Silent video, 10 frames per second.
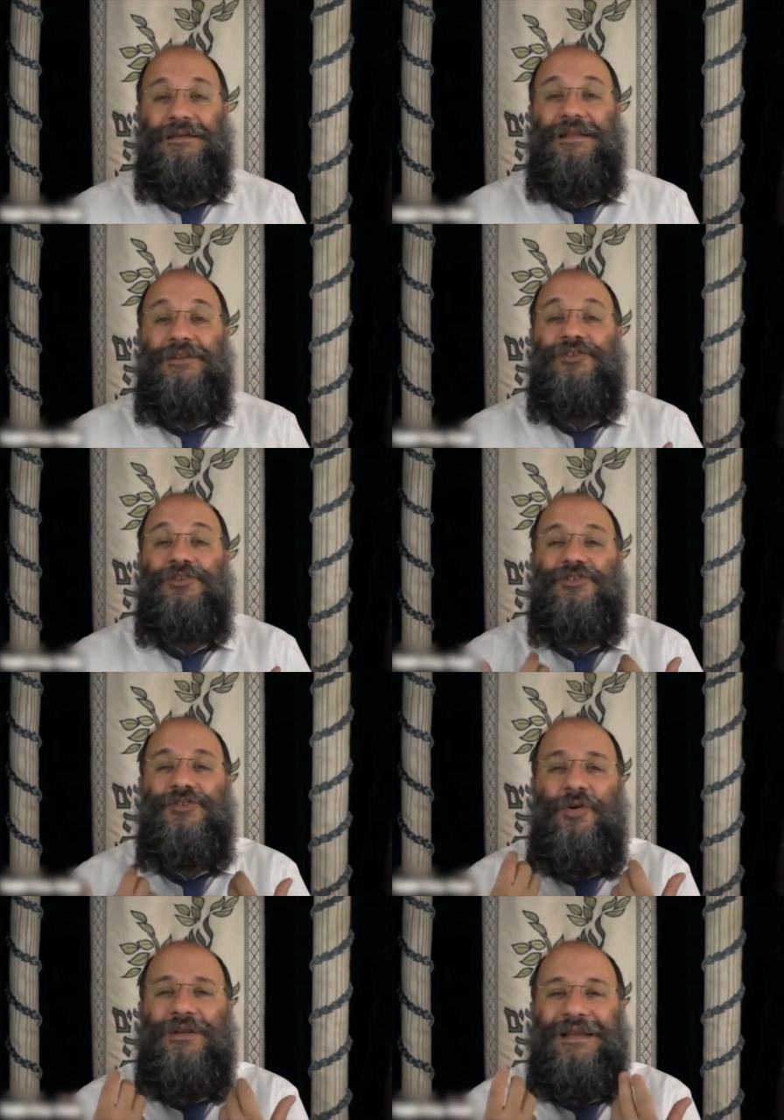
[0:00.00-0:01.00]
that the
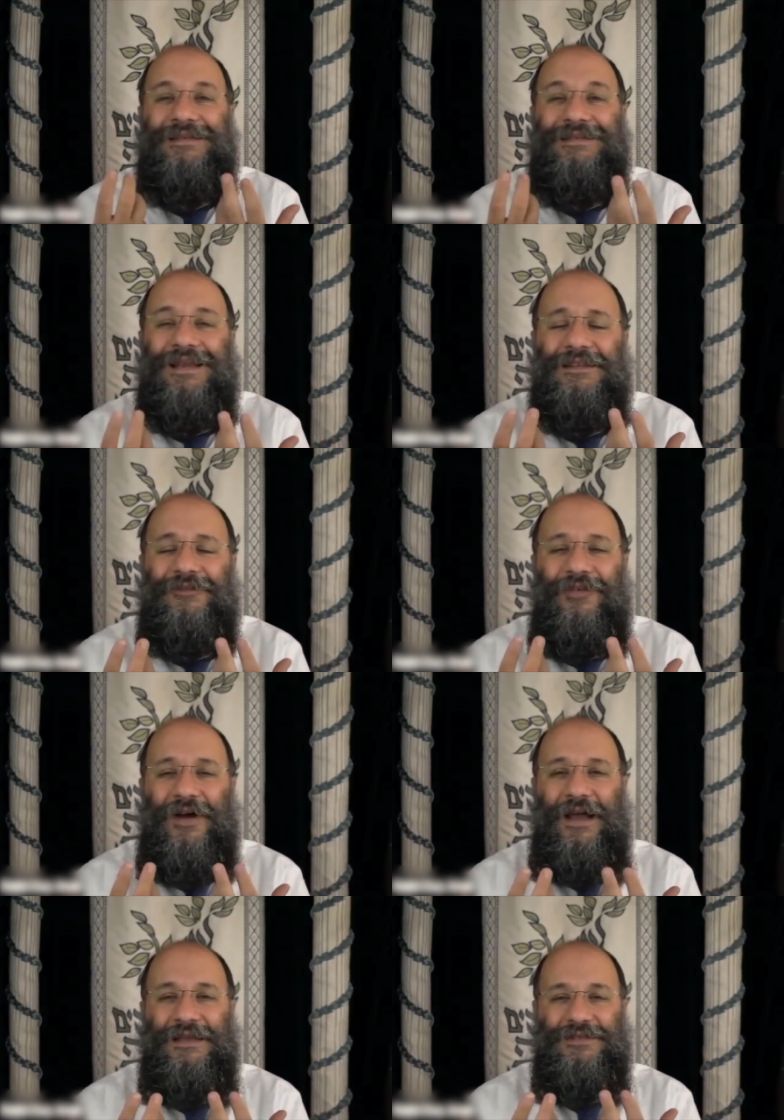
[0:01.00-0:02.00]
soul
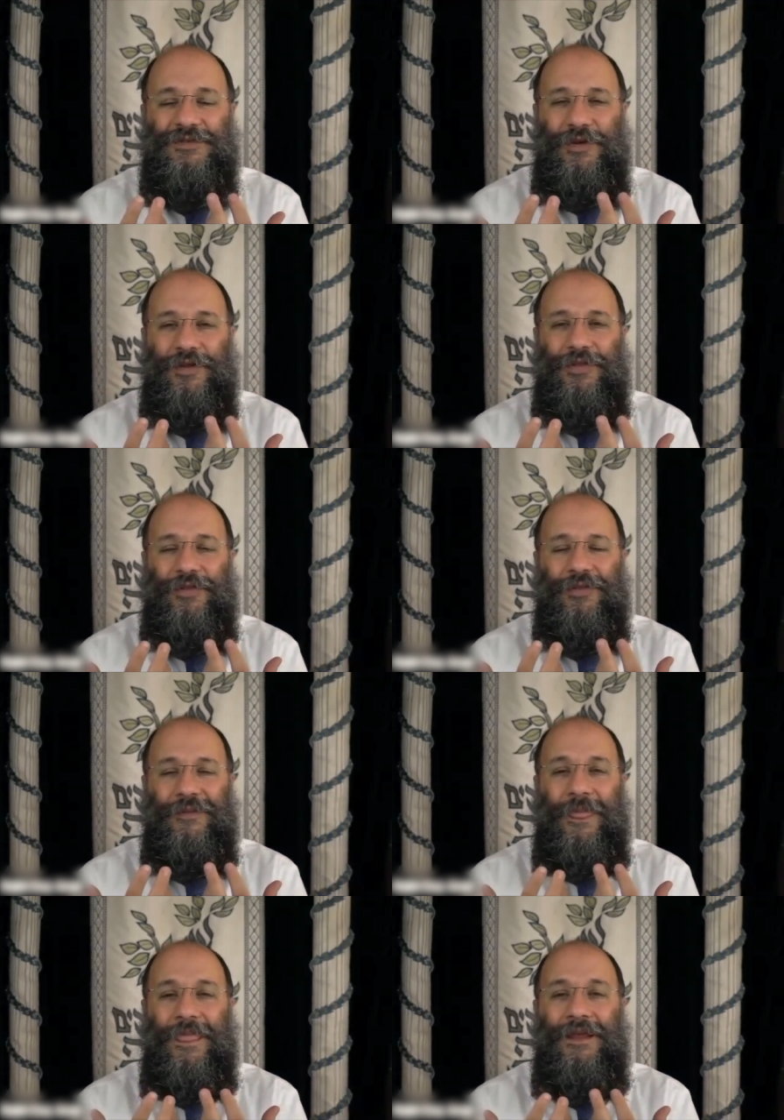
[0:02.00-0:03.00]
identifies with
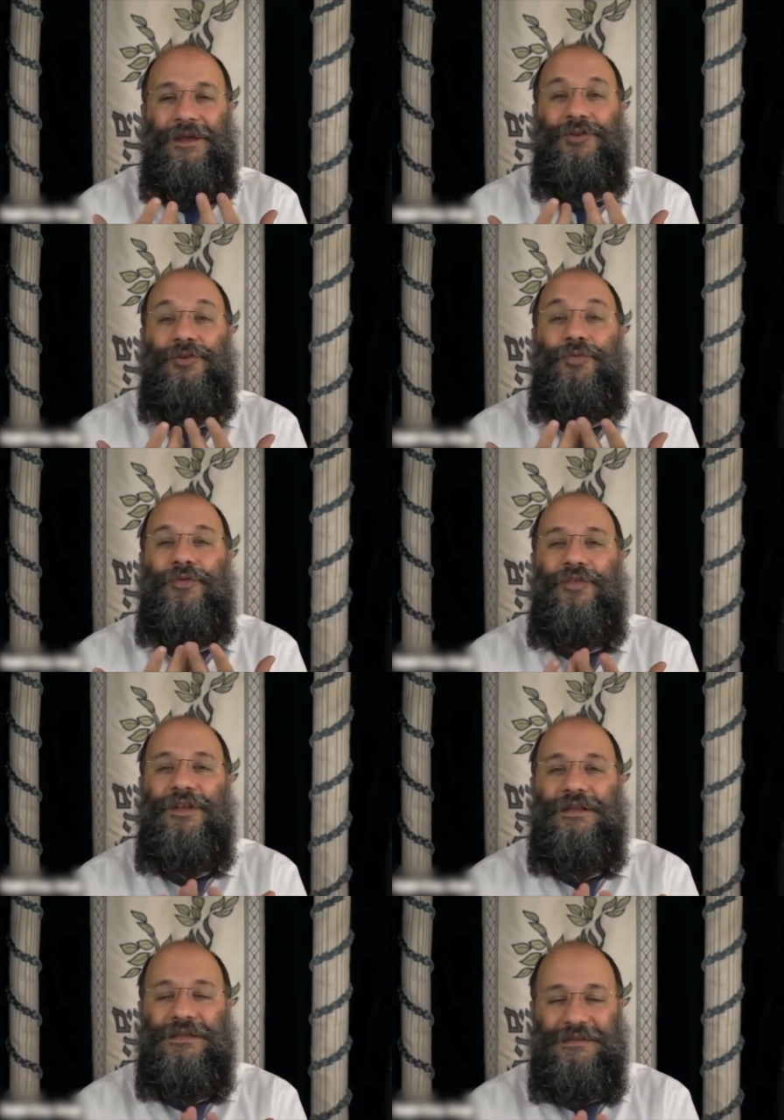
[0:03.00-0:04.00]
to
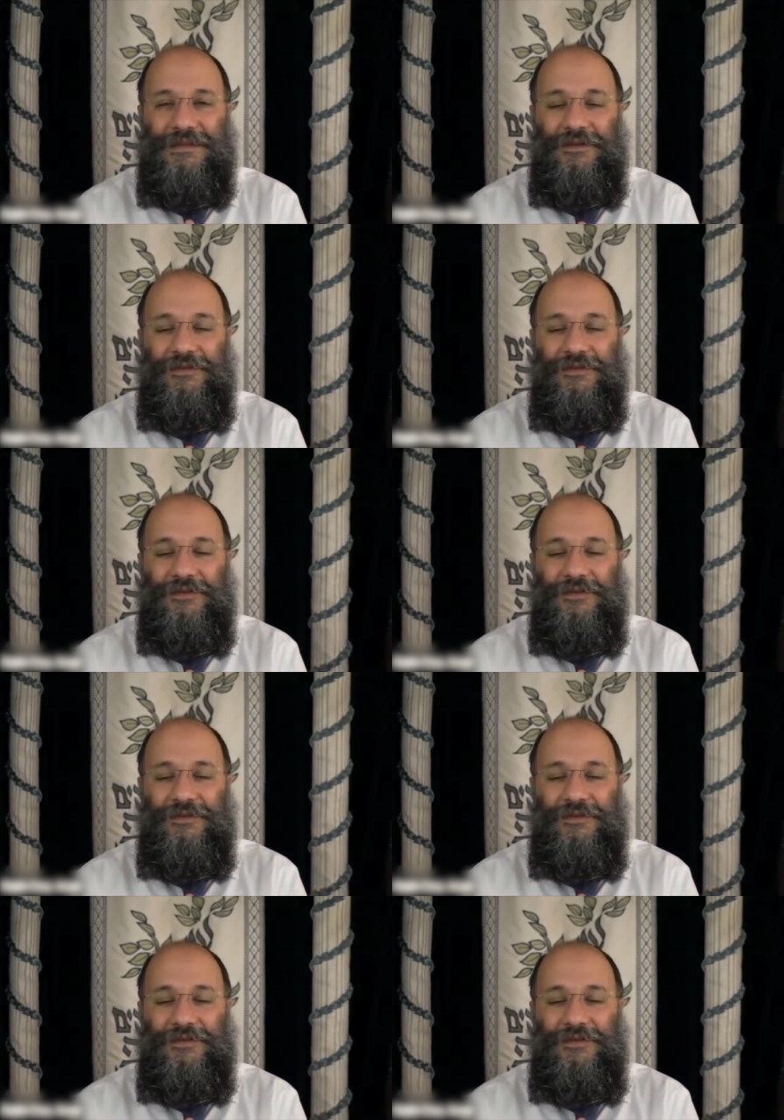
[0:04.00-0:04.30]
reveal itself.